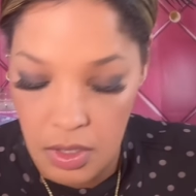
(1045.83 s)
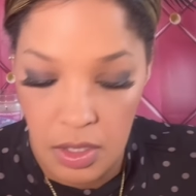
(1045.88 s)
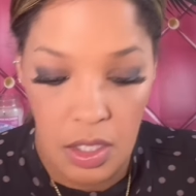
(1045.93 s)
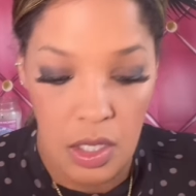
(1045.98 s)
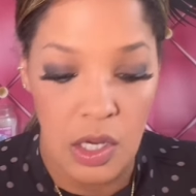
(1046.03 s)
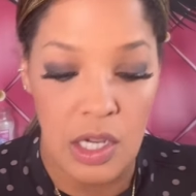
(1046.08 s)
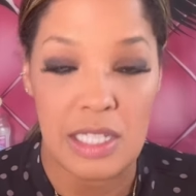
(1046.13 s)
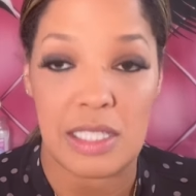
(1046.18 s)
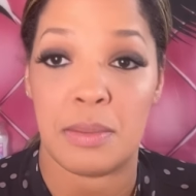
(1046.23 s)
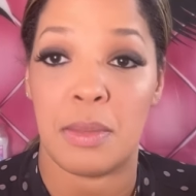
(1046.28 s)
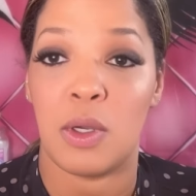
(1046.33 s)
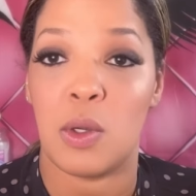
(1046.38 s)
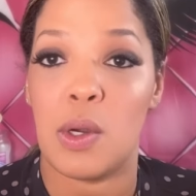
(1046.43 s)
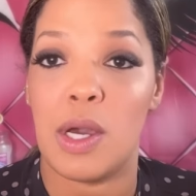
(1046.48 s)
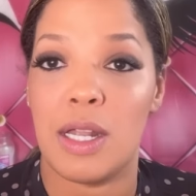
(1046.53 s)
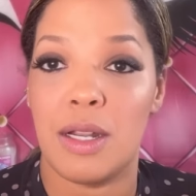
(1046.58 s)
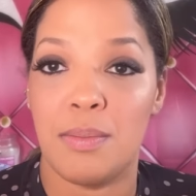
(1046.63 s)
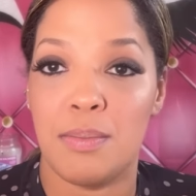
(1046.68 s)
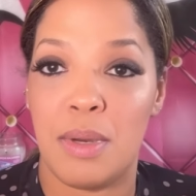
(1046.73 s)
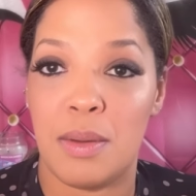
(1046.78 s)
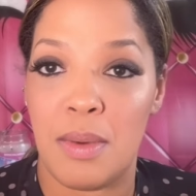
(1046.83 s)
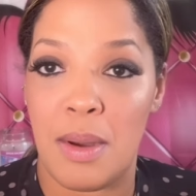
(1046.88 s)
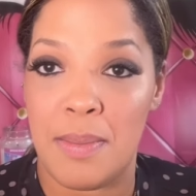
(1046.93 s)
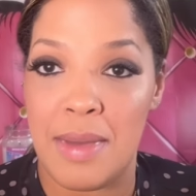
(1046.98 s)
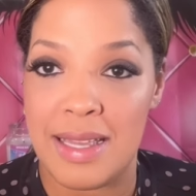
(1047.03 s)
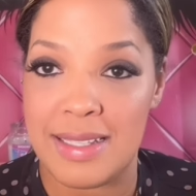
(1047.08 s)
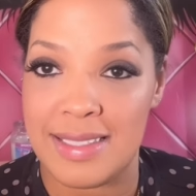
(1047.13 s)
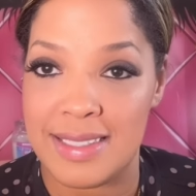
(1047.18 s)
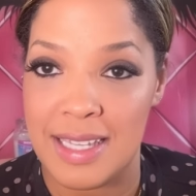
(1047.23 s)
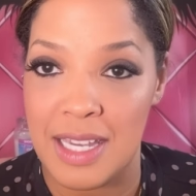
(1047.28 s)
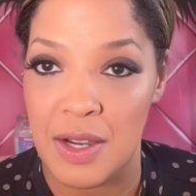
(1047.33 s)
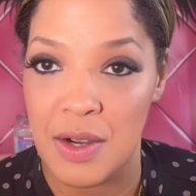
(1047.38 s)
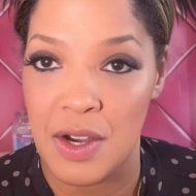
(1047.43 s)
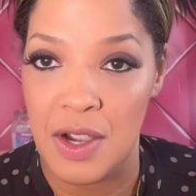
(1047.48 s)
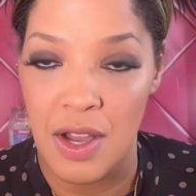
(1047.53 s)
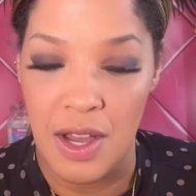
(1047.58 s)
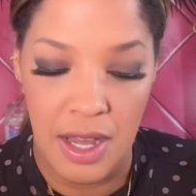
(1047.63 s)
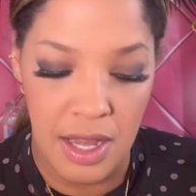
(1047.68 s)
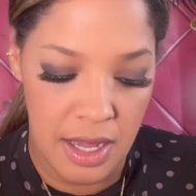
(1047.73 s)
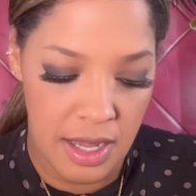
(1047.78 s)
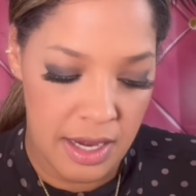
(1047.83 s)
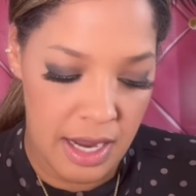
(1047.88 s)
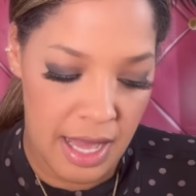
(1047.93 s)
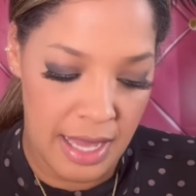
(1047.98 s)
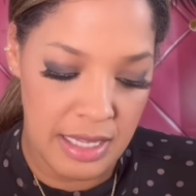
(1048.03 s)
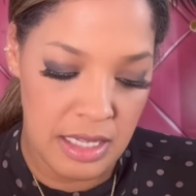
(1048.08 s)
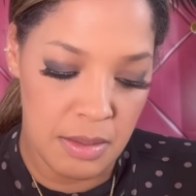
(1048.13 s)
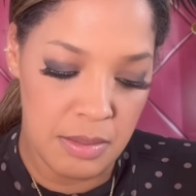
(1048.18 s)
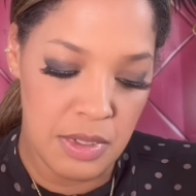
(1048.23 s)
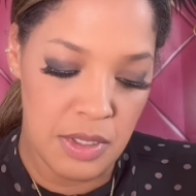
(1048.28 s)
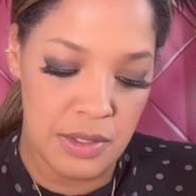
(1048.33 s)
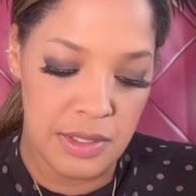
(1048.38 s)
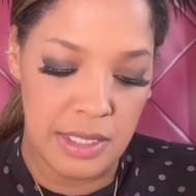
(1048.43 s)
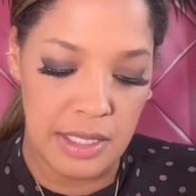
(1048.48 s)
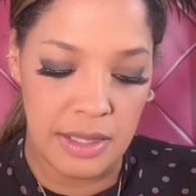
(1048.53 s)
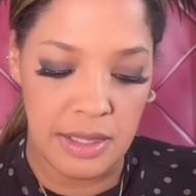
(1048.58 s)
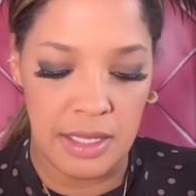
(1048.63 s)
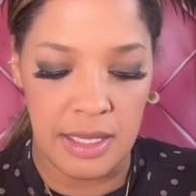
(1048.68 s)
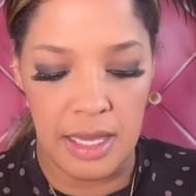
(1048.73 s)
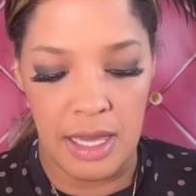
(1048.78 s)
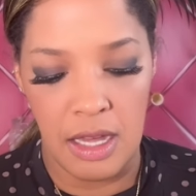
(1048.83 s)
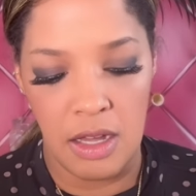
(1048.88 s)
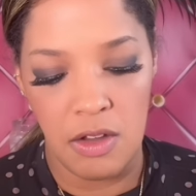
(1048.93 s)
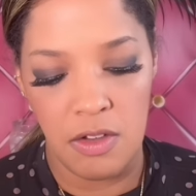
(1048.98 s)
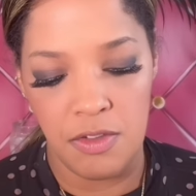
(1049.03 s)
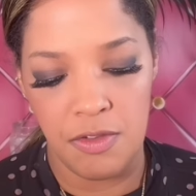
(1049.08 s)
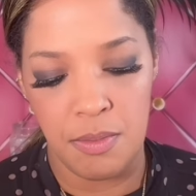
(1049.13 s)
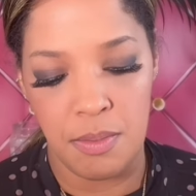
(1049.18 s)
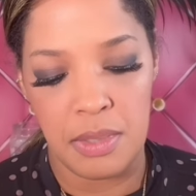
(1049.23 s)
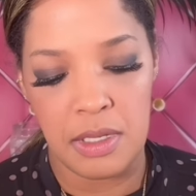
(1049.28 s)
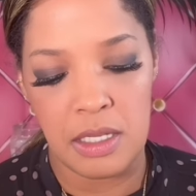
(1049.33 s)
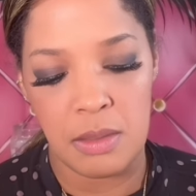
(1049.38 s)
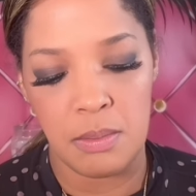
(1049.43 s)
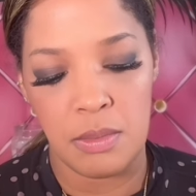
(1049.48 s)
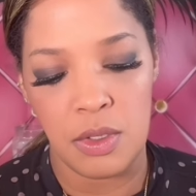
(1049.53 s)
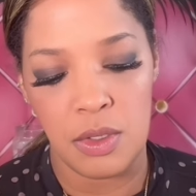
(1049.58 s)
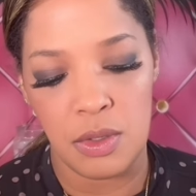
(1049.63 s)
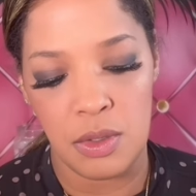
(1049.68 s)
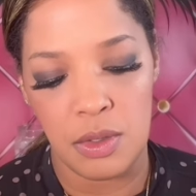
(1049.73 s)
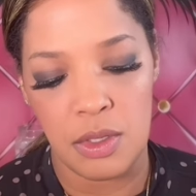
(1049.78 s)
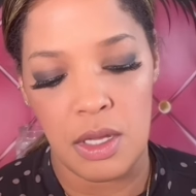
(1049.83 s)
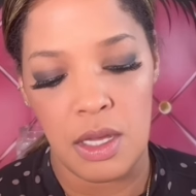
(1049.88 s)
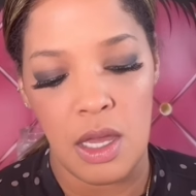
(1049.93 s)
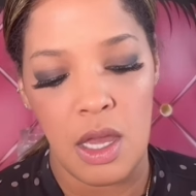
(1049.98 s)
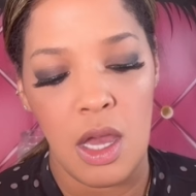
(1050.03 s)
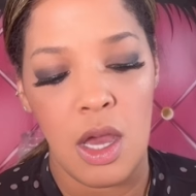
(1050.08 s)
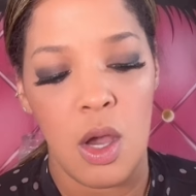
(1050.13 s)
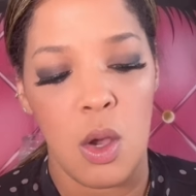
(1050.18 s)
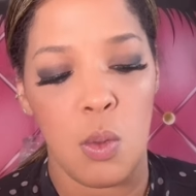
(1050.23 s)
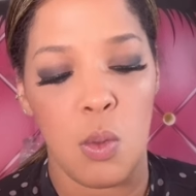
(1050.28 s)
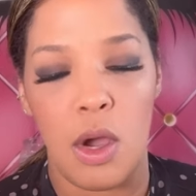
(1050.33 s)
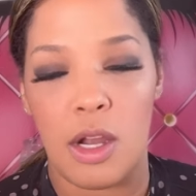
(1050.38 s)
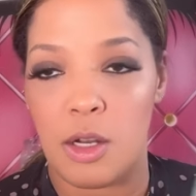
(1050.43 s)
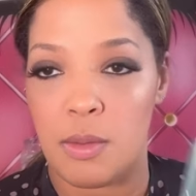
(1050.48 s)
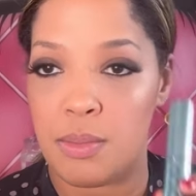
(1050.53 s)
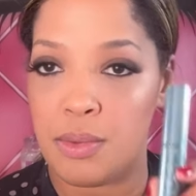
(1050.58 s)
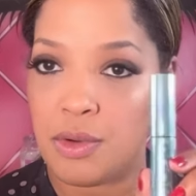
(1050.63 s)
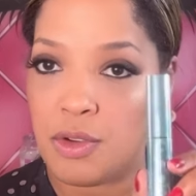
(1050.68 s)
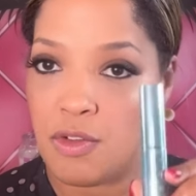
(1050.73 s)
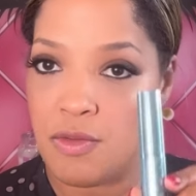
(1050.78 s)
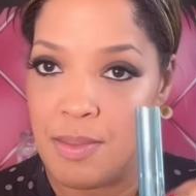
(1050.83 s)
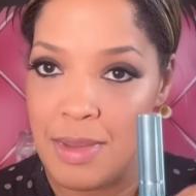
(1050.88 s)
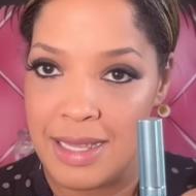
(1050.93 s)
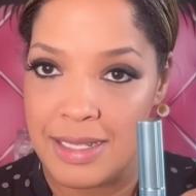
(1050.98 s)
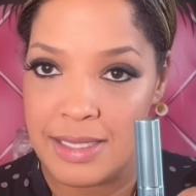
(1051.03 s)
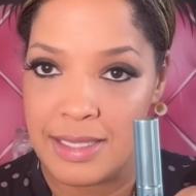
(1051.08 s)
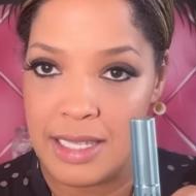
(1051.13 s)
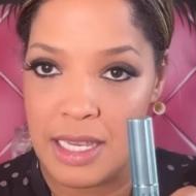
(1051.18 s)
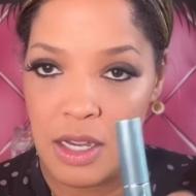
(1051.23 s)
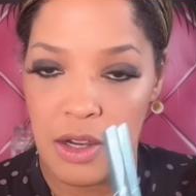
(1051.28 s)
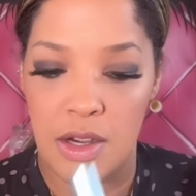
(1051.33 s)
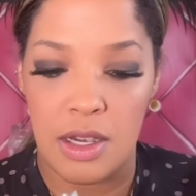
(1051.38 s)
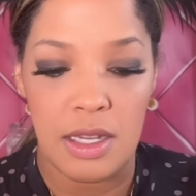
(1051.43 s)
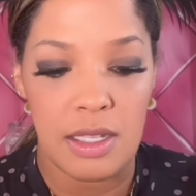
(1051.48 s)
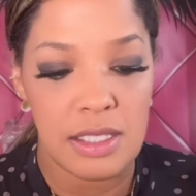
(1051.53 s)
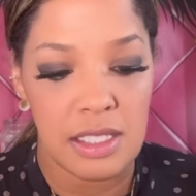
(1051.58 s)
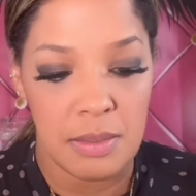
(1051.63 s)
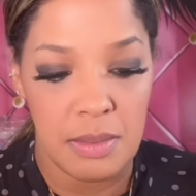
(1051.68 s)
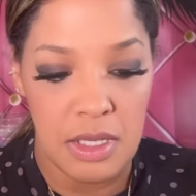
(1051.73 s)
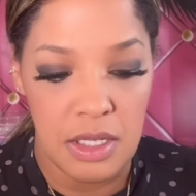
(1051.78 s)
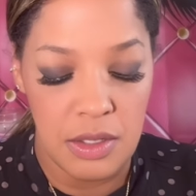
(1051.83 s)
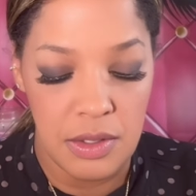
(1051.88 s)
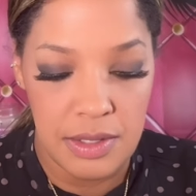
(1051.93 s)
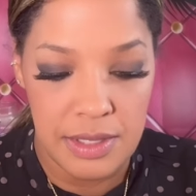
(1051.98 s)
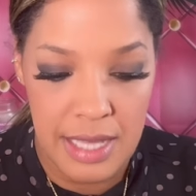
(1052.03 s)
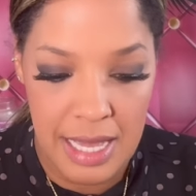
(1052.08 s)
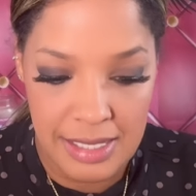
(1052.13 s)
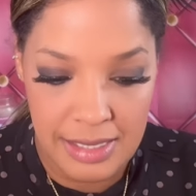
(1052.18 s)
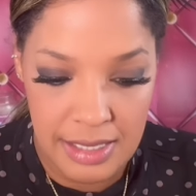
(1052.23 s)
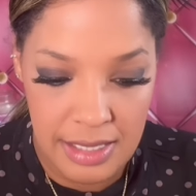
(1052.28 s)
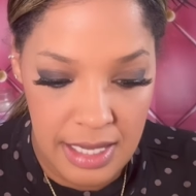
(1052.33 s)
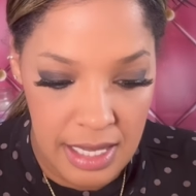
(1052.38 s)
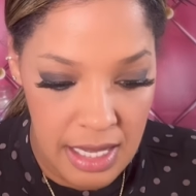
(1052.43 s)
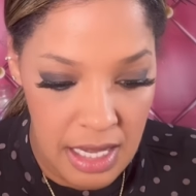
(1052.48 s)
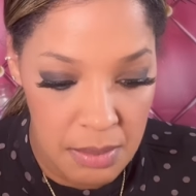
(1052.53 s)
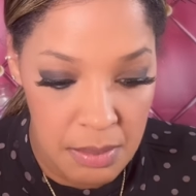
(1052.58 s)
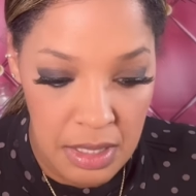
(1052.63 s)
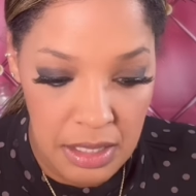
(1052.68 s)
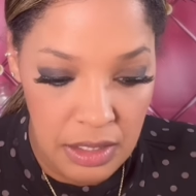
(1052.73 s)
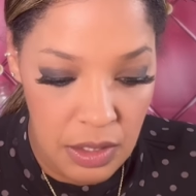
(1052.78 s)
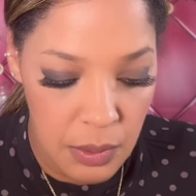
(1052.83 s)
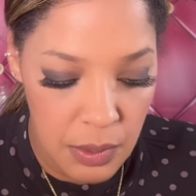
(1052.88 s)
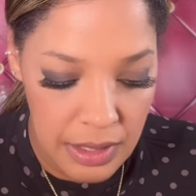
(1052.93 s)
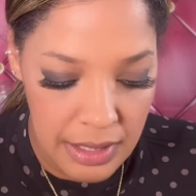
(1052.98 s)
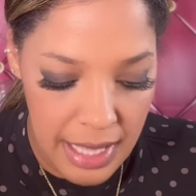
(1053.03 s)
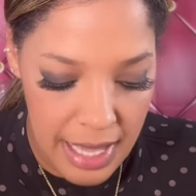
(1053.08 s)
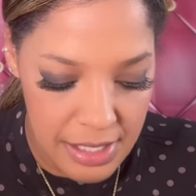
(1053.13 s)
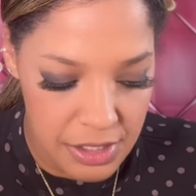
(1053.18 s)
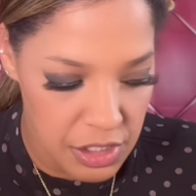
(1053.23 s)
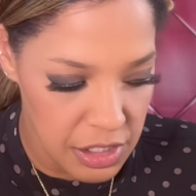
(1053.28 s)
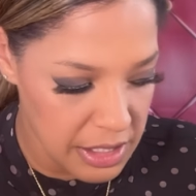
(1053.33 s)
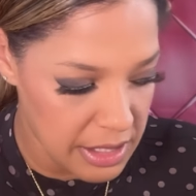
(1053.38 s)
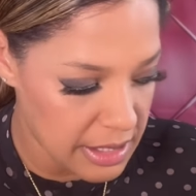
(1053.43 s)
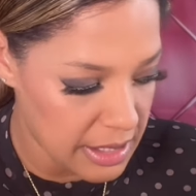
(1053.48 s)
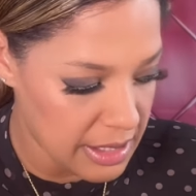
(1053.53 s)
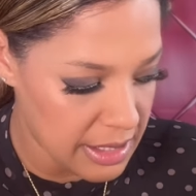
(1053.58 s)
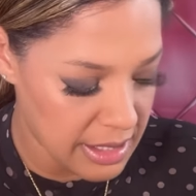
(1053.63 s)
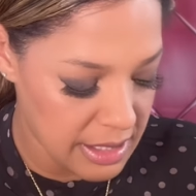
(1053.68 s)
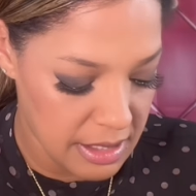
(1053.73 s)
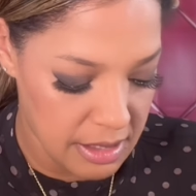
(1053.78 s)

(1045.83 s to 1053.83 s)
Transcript: All right, so I'm gonna go ahead and put my mascara on. I am using the ELF Big Mood Waterproof Mascara. So I'm gonna use that today on my lower lashes.